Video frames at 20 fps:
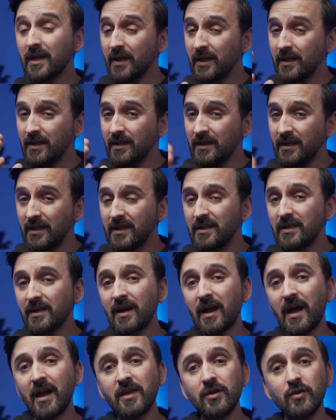and
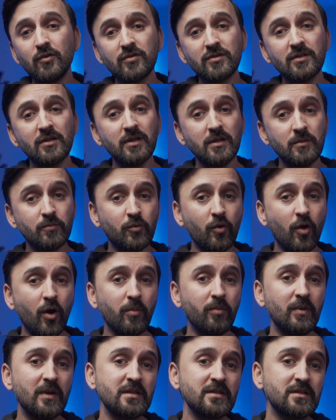neither I use any
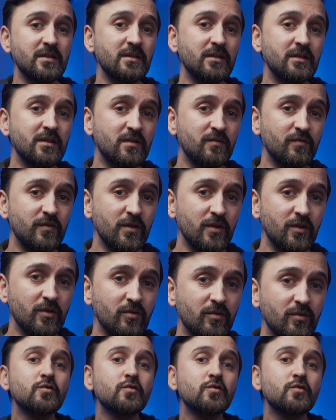probe lens in this video.